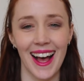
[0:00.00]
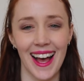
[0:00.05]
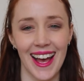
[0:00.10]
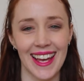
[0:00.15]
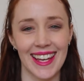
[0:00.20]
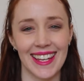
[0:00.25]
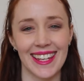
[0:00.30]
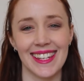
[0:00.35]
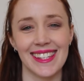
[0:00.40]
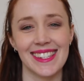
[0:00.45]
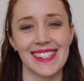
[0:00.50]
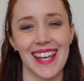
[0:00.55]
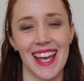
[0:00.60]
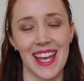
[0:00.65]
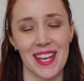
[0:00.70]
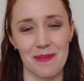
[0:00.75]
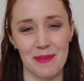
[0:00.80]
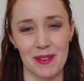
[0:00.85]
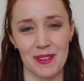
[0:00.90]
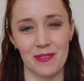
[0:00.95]
Hi, it's
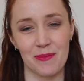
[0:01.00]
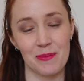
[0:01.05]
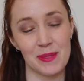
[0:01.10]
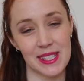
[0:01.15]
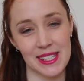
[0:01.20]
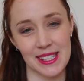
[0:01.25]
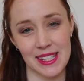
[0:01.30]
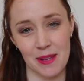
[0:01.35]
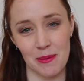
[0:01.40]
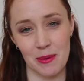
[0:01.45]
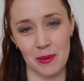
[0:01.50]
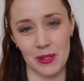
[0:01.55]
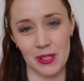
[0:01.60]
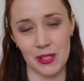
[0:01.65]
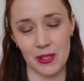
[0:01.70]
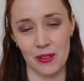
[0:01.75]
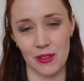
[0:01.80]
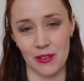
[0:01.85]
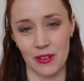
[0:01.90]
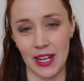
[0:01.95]
Amy from Mrs. Amy
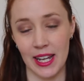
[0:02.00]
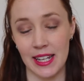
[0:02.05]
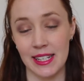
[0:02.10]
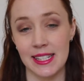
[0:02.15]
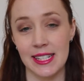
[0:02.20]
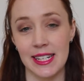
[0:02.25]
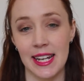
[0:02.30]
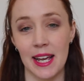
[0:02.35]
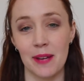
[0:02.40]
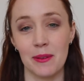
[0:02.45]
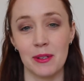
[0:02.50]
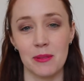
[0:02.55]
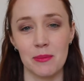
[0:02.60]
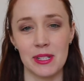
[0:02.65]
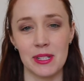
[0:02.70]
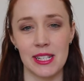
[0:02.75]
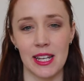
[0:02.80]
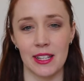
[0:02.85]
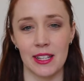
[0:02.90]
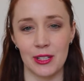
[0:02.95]
123, and today I'm going to
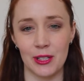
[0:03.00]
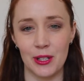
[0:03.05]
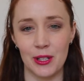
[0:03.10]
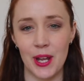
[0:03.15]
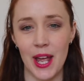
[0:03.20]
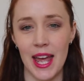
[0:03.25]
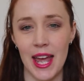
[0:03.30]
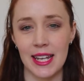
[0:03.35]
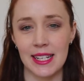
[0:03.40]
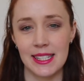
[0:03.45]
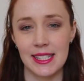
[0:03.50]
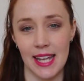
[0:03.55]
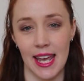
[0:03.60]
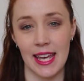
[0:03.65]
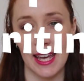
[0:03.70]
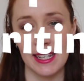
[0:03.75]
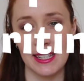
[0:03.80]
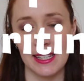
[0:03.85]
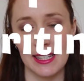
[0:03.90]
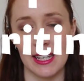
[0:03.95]
be telling you
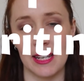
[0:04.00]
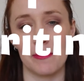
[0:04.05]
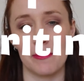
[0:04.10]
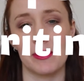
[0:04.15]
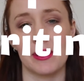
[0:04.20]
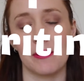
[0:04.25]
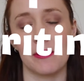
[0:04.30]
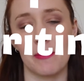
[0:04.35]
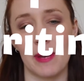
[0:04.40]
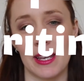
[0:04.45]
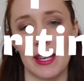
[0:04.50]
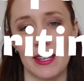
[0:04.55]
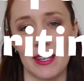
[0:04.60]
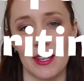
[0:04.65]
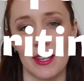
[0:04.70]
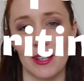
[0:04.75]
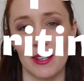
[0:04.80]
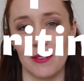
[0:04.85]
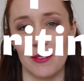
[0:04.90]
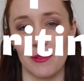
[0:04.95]
10 tips to make
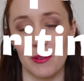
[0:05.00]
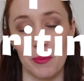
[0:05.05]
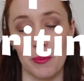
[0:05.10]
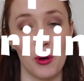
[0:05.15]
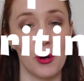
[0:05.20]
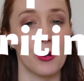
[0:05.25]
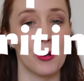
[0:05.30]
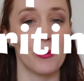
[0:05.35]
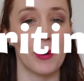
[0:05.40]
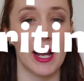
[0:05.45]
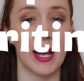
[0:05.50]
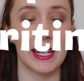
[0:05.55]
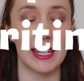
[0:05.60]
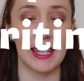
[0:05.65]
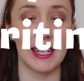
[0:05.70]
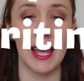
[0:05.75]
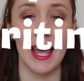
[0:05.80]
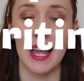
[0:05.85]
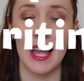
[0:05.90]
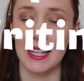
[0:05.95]
report
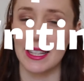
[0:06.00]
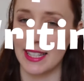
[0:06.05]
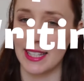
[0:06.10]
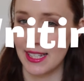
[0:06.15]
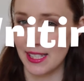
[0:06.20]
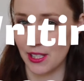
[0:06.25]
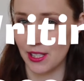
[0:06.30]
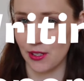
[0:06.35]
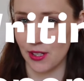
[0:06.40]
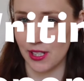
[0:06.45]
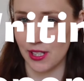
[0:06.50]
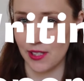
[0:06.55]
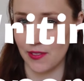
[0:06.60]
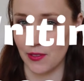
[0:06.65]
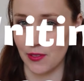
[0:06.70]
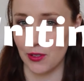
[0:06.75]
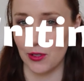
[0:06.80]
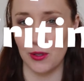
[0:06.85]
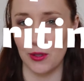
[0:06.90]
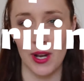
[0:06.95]
writing less
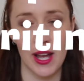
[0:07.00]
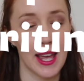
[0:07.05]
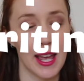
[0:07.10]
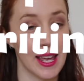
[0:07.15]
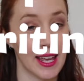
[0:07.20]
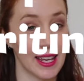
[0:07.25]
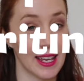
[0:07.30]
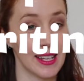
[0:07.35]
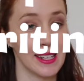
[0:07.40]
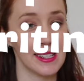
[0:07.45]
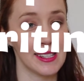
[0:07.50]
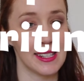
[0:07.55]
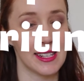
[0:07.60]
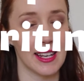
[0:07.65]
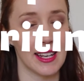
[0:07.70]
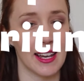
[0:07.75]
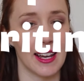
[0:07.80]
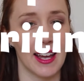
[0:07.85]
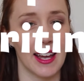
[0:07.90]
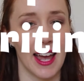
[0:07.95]
stressful,
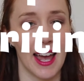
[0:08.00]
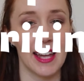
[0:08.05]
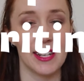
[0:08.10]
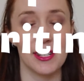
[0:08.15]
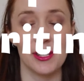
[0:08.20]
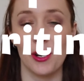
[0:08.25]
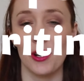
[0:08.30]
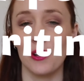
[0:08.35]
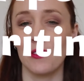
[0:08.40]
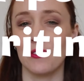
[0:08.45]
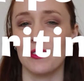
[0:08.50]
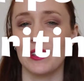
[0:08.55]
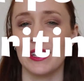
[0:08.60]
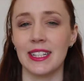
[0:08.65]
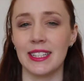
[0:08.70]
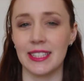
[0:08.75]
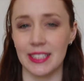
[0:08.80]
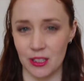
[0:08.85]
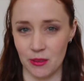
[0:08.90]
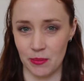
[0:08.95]
easier, and
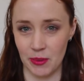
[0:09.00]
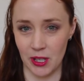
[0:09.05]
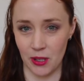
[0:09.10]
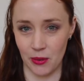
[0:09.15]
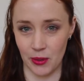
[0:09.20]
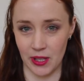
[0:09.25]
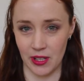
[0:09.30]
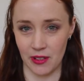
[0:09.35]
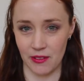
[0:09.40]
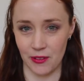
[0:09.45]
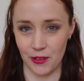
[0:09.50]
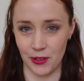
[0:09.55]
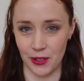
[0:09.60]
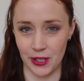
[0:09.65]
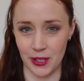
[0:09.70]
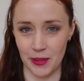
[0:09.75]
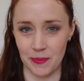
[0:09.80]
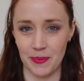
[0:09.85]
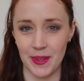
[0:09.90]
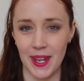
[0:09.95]
hopefully a little bit quicker for
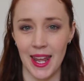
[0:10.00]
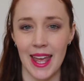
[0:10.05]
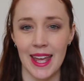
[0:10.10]
you.